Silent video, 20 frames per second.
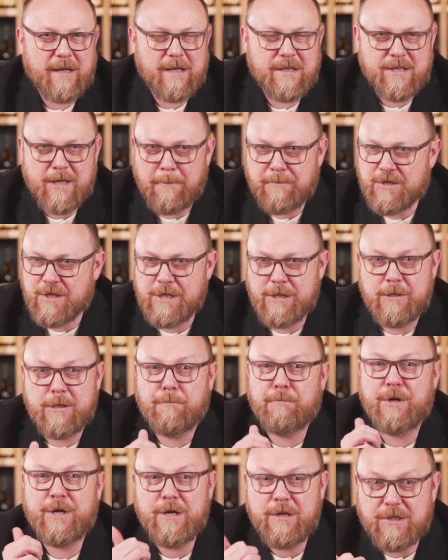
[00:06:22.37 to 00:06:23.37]
it is up to
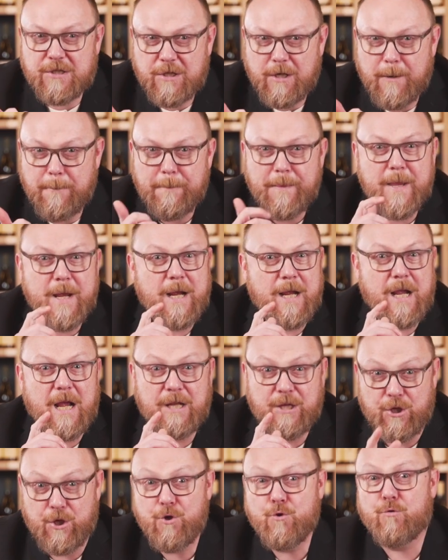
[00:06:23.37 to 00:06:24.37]
the producer
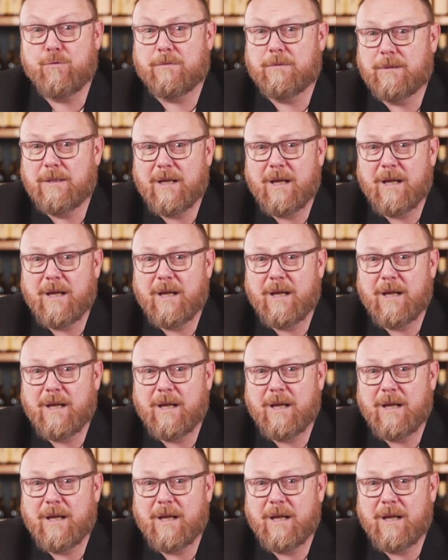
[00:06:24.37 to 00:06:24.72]
and you.